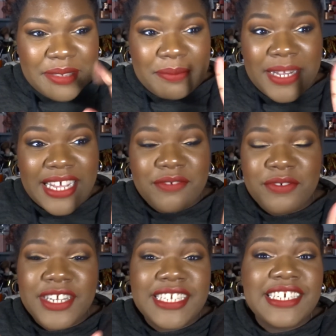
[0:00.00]
Black
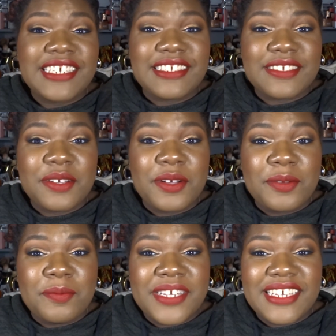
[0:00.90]
Friday is
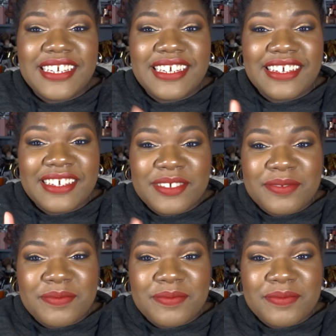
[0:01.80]
coming.